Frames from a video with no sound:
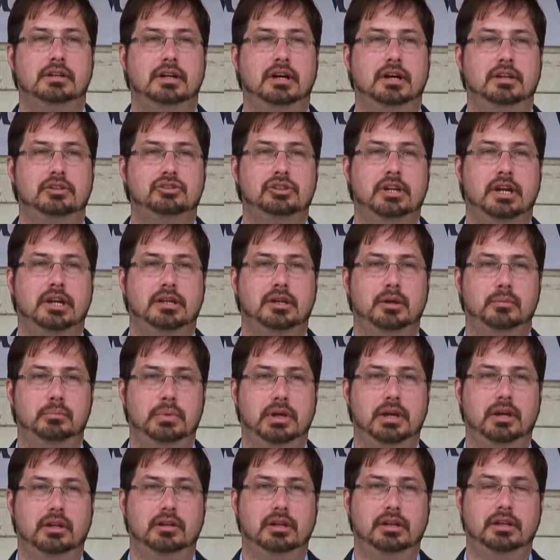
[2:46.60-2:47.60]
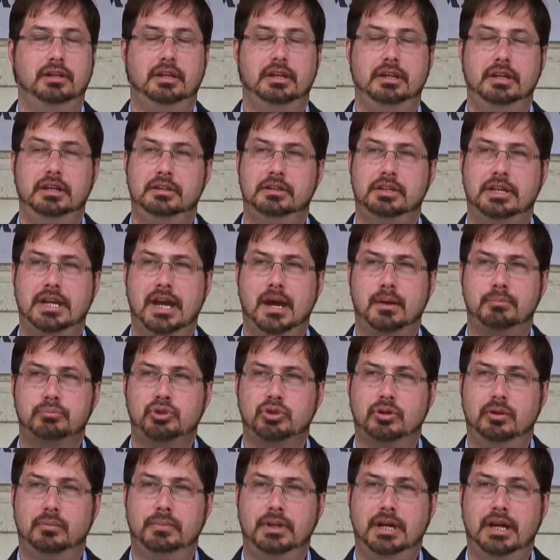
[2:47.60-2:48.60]
Jacob Bayley. They didn't
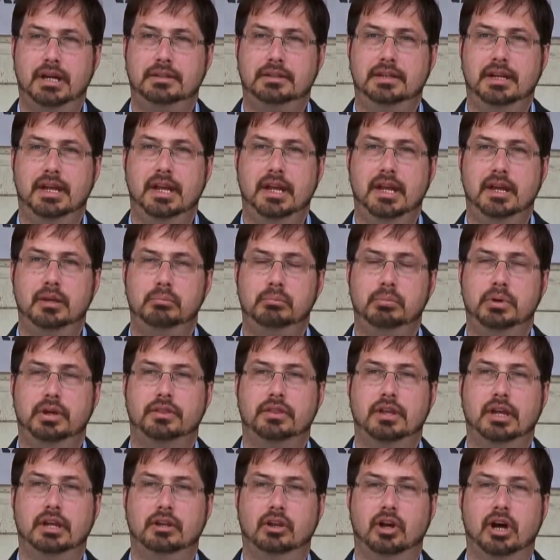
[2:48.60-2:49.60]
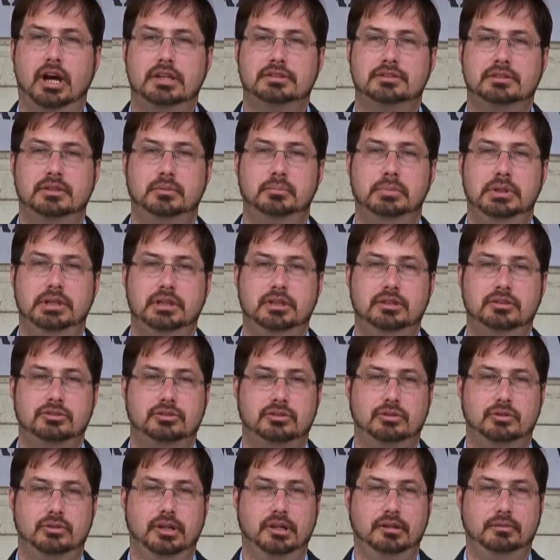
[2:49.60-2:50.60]
capture him that day, but they lost him in
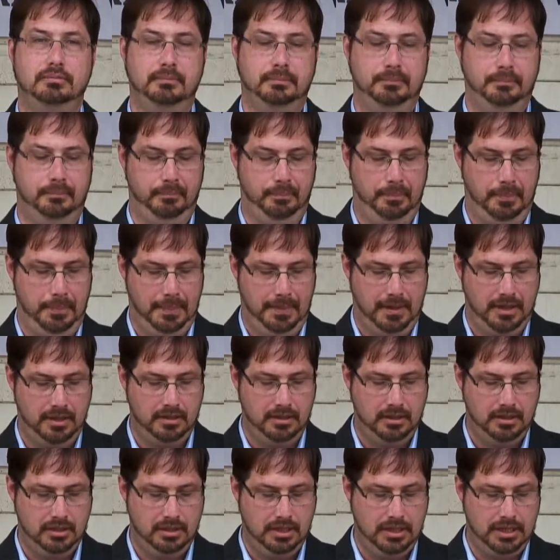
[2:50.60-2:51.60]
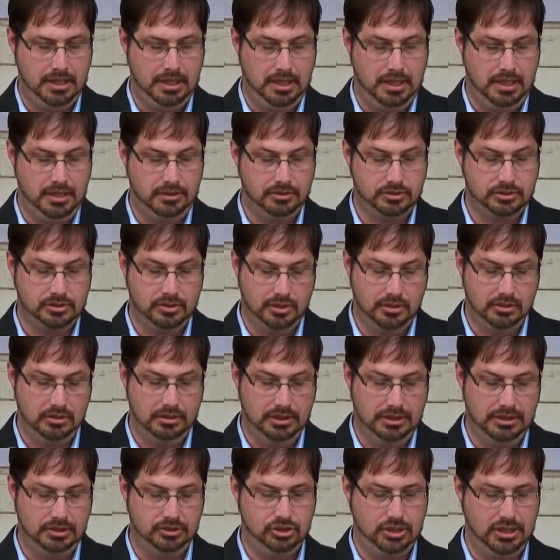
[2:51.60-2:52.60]
history. And
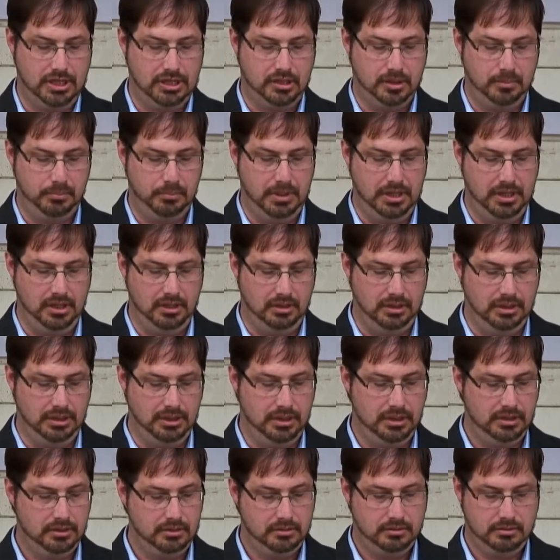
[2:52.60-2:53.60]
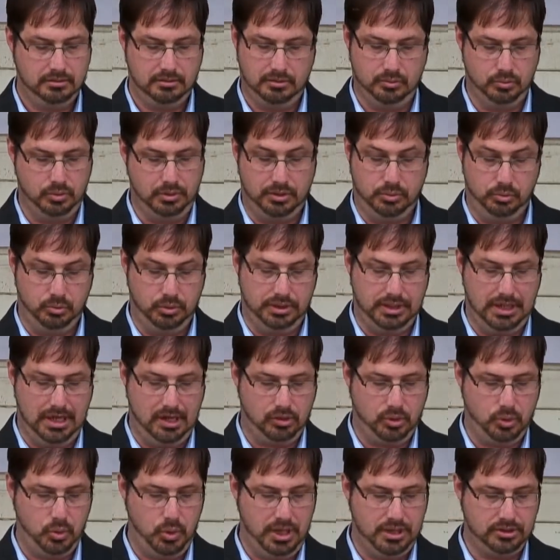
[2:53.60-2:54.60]
certainly Jacob Bayley,
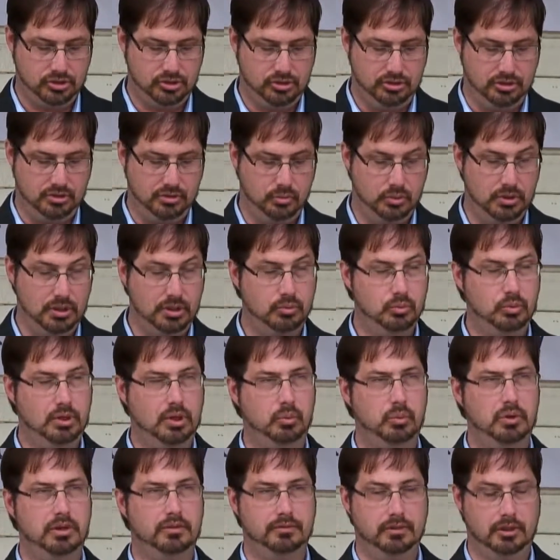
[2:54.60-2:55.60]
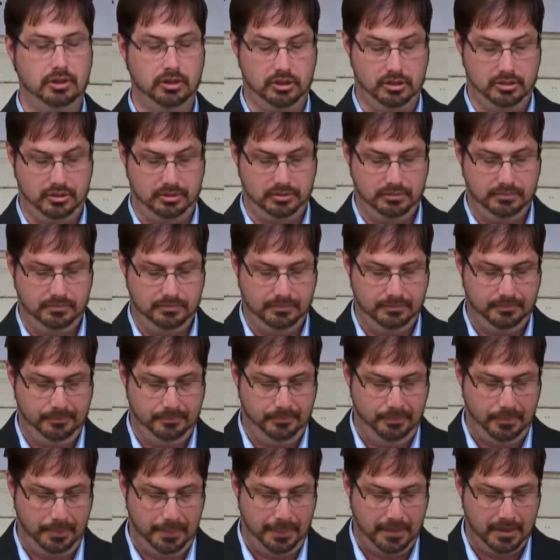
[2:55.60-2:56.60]
without question, what we've learned,
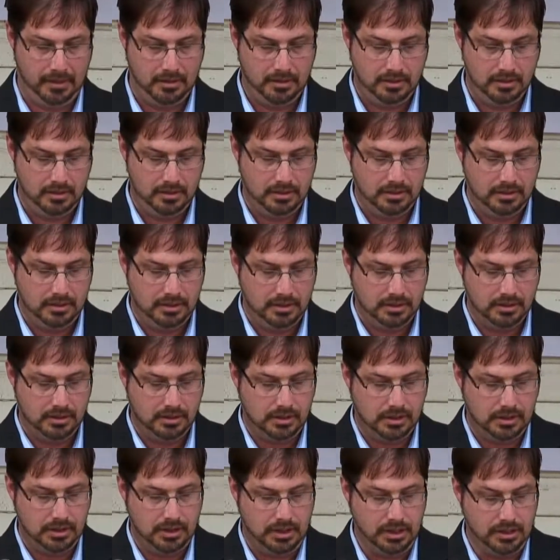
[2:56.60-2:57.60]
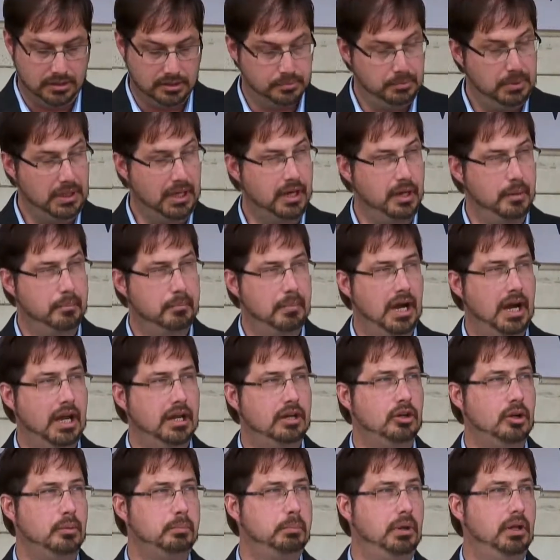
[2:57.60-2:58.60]
has been a
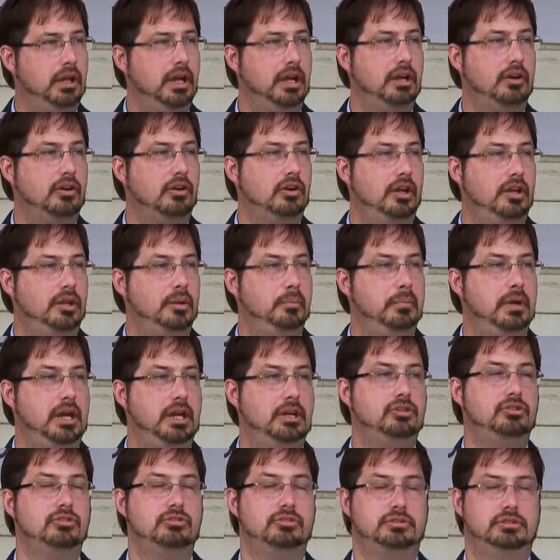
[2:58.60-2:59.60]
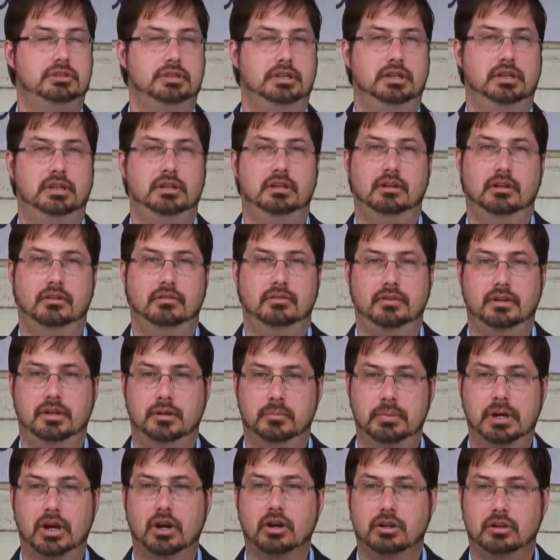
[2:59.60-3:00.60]
minor player on the major scene of the
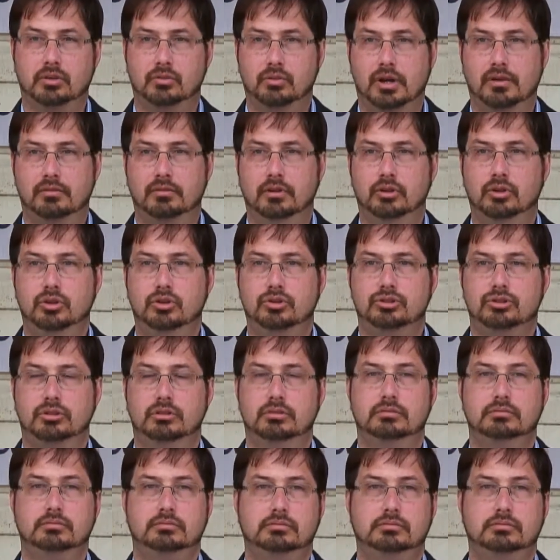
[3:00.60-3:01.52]
American Revolution